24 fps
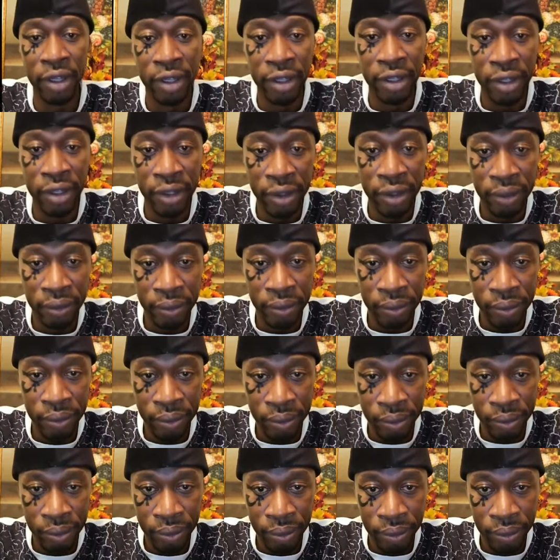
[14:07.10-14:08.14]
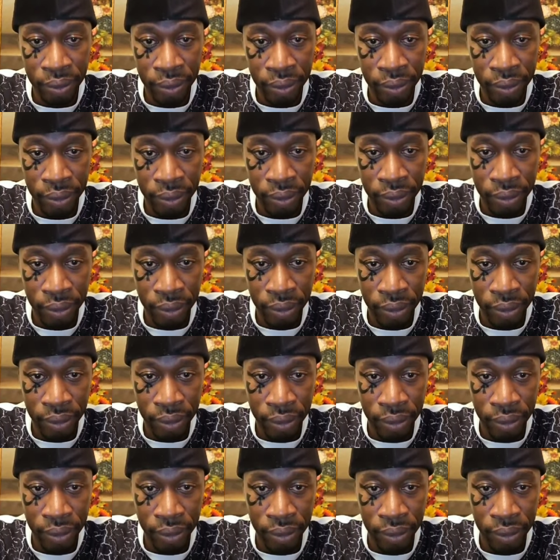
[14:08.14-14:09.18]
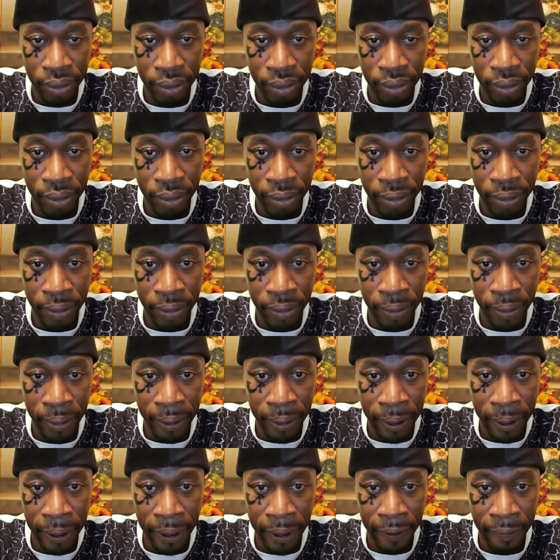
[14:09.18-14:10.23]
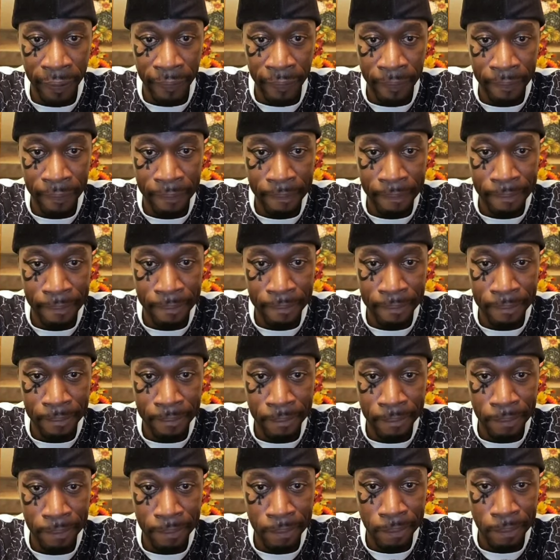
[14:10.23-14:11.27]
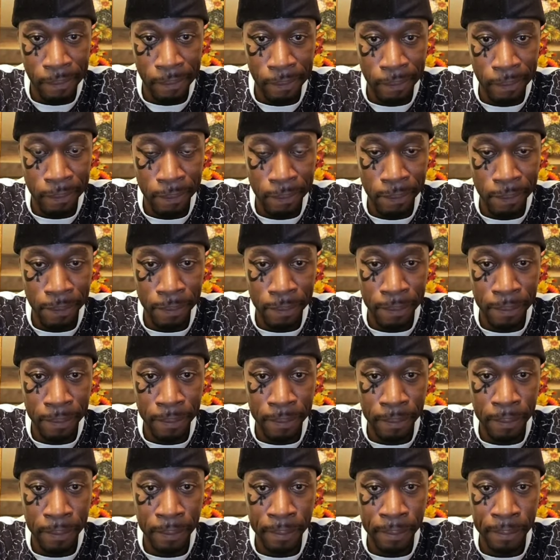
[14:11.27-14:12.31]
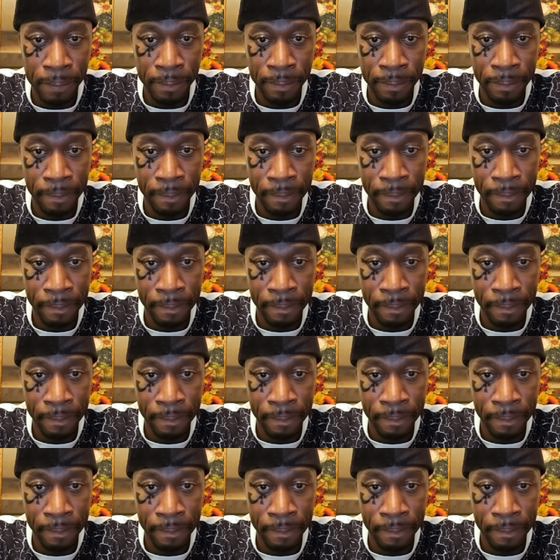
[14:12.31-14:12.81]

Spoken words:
Nothing is said.